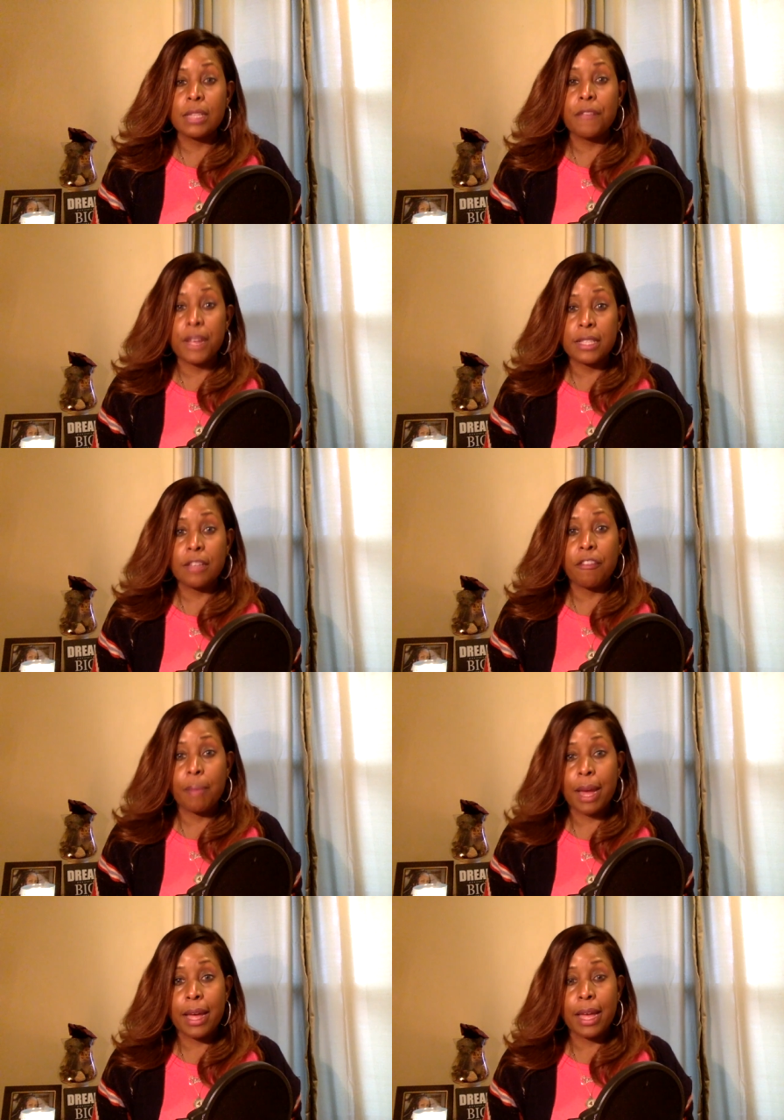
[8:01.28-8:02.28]
the face of
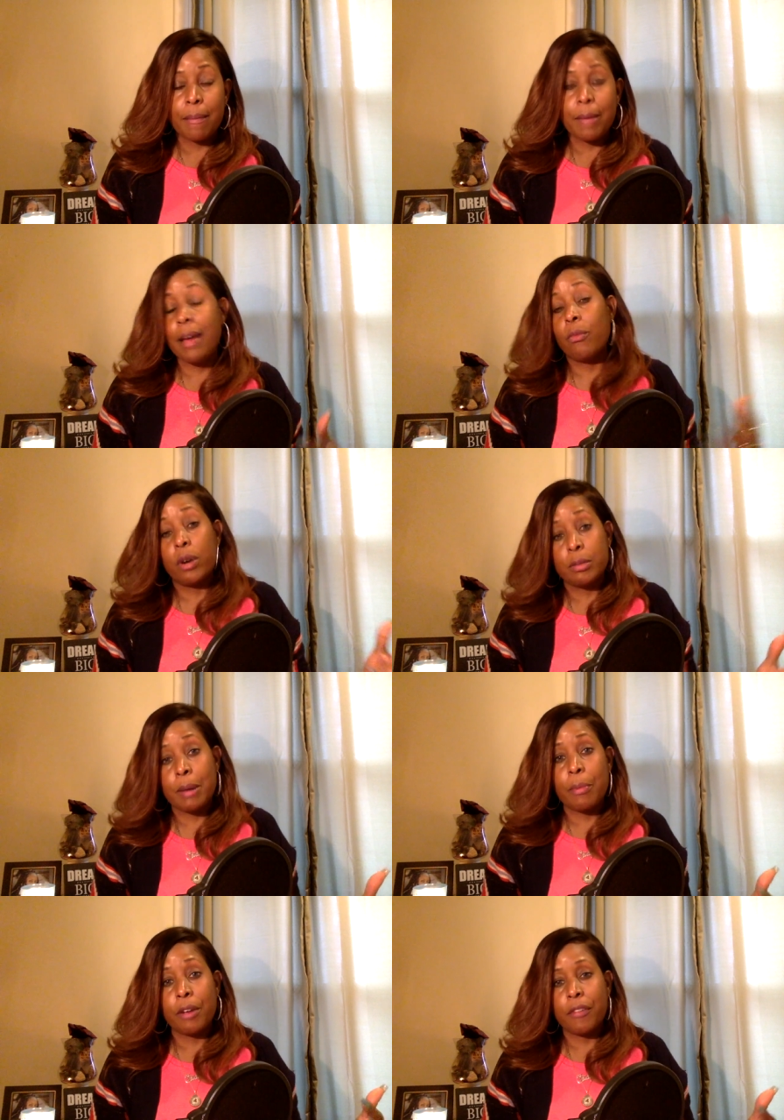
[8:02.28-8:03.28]

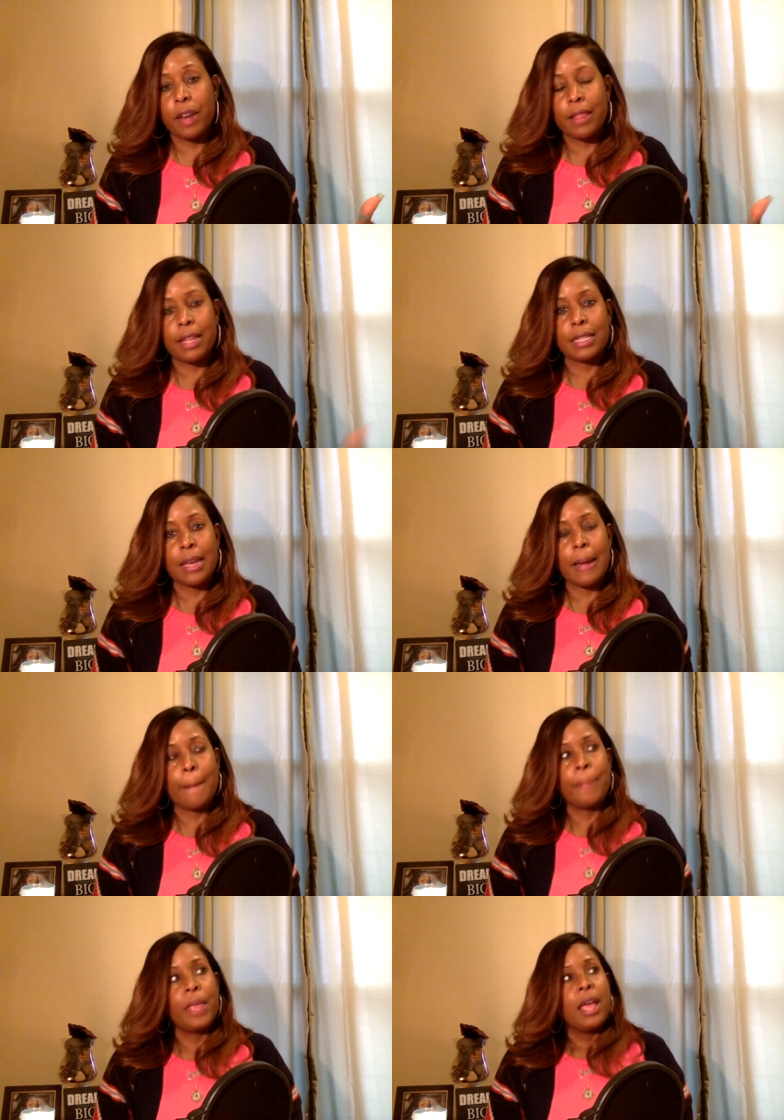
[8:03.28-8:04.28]
my boyfriend at that time.
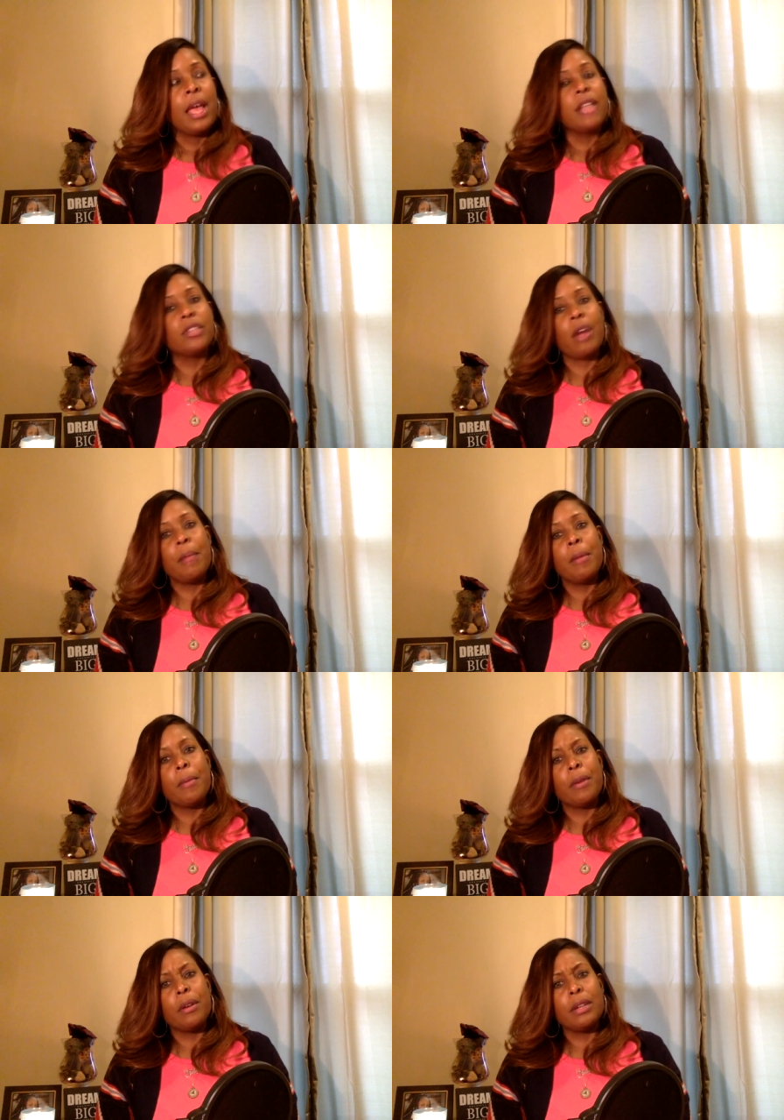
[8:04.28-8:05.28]
And so I
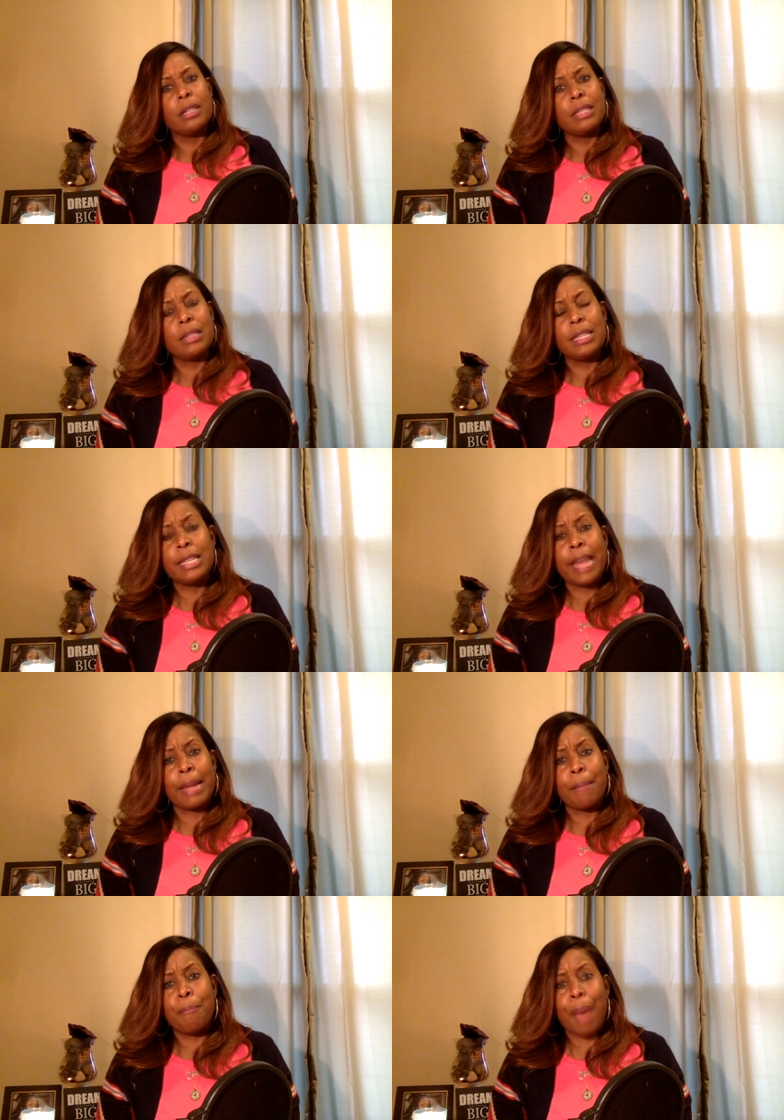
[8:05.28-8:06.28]
remember, like,
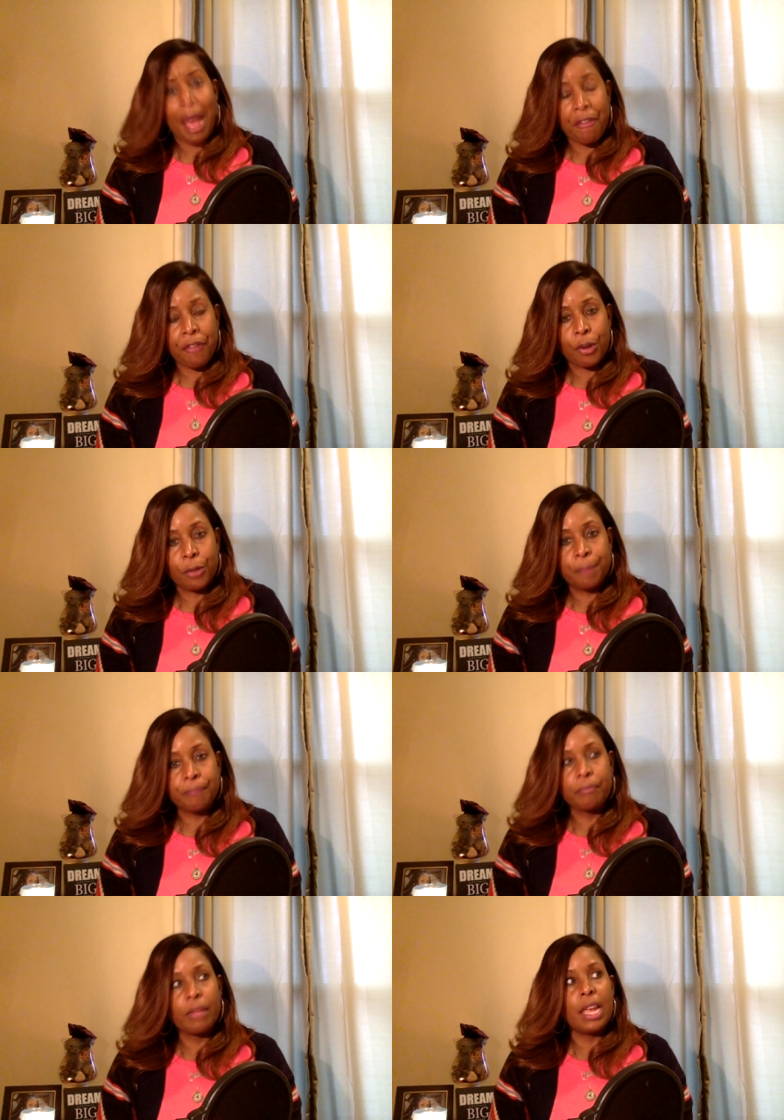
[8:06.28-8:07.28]
baffled
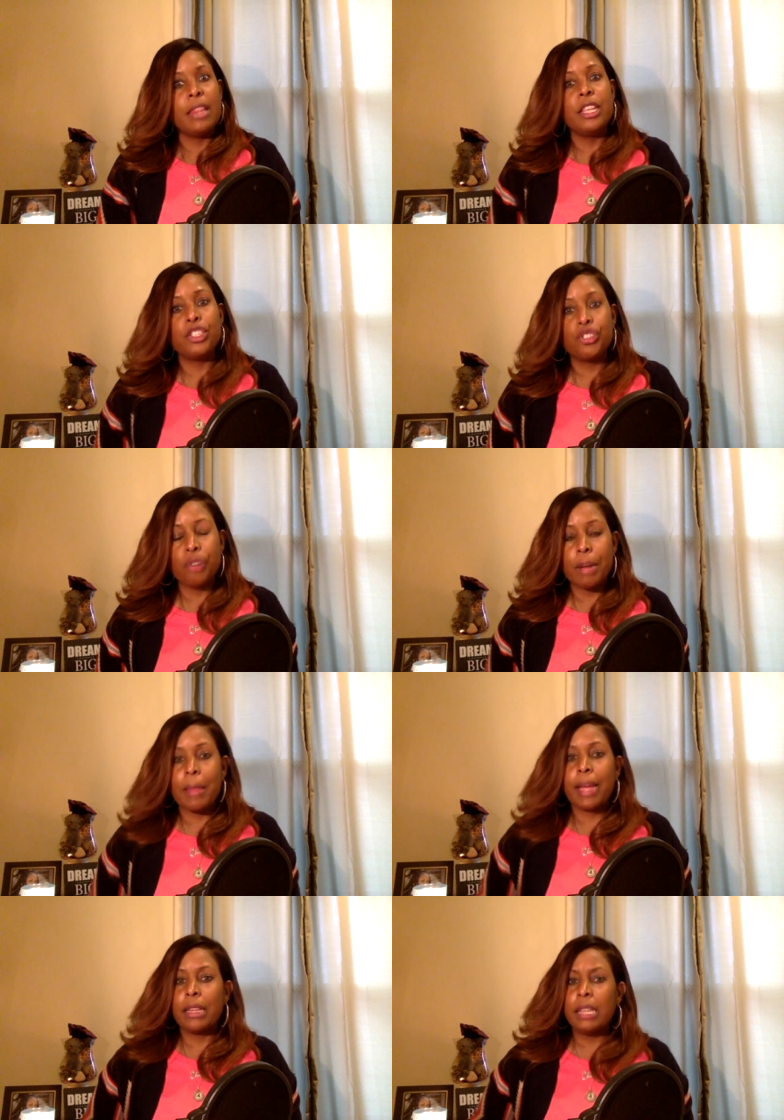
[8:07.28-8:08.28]
in this dream,
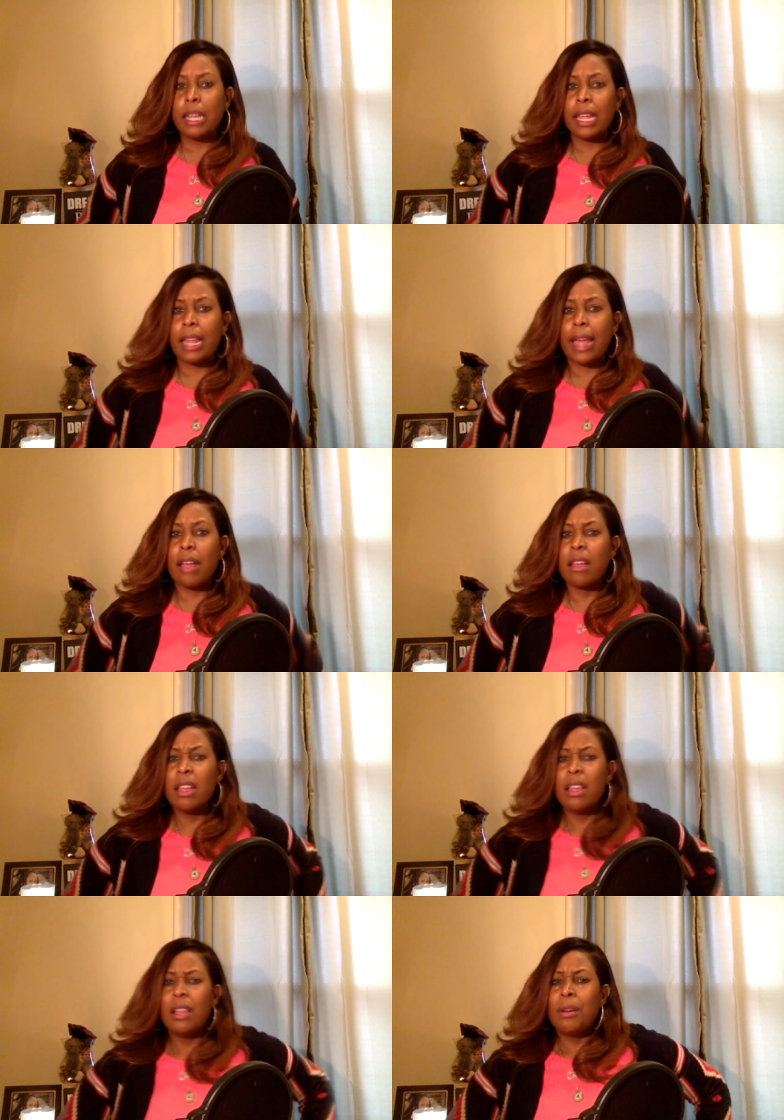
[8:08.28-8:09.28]
like, looking like,
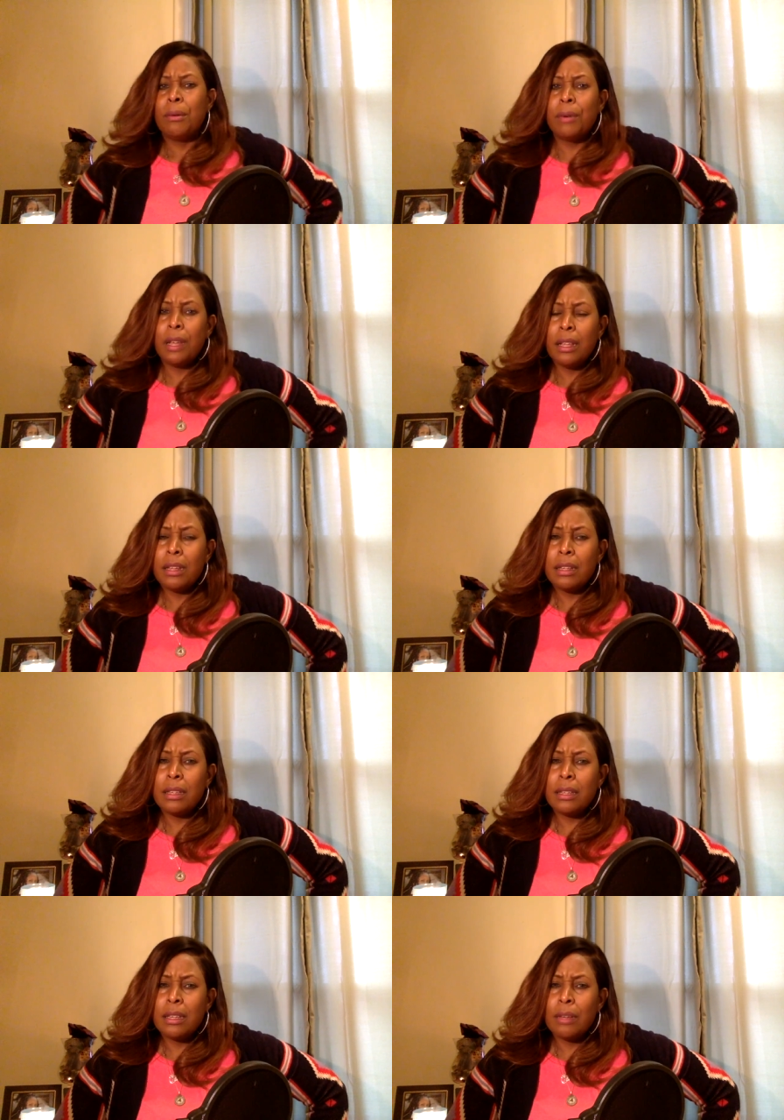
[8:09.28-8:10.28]
what
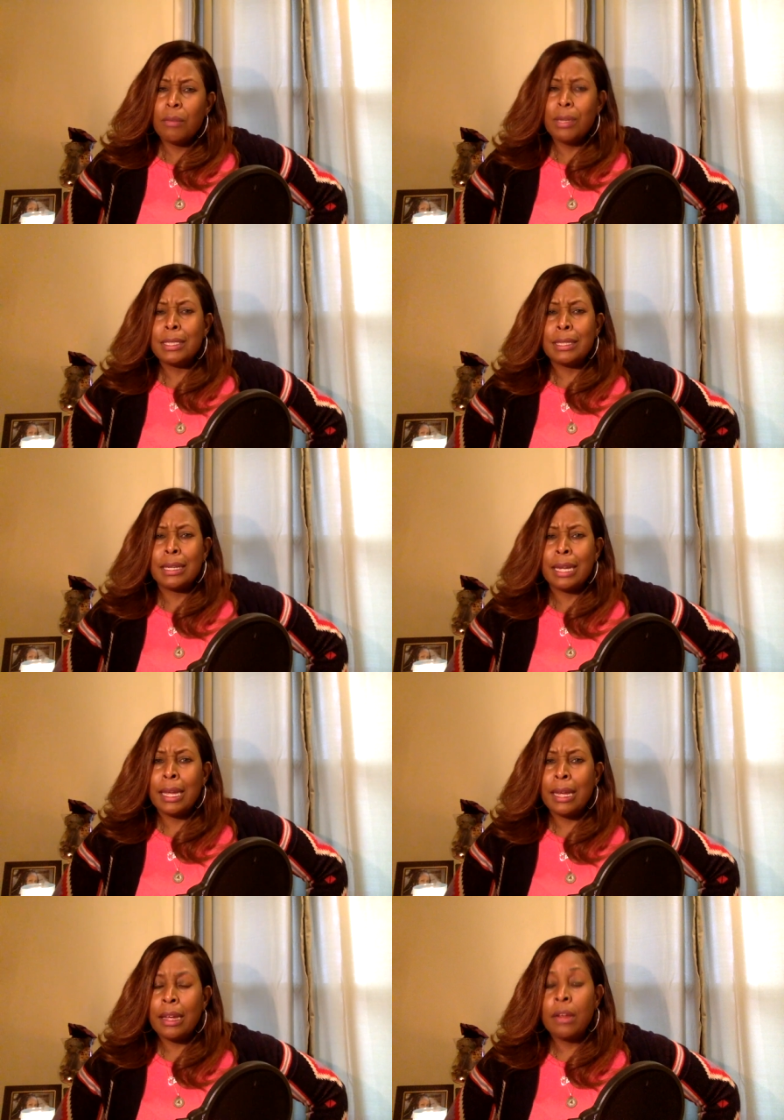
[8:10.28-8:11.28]
the
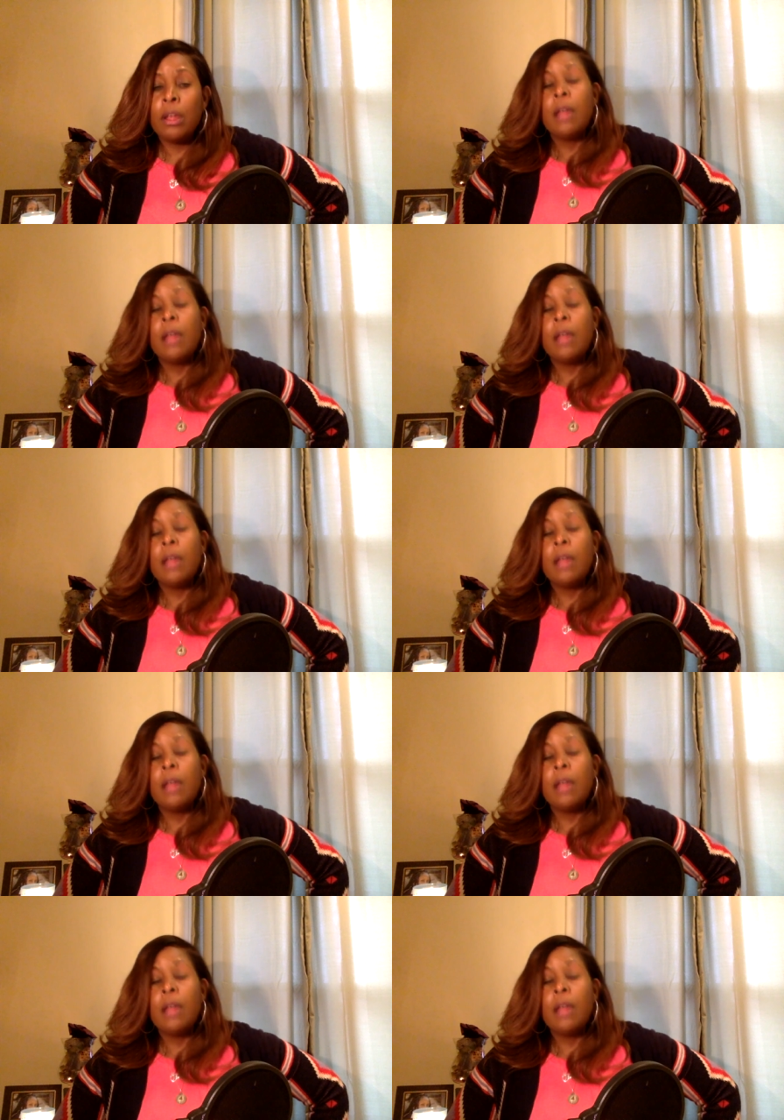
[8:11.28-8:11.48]
hell?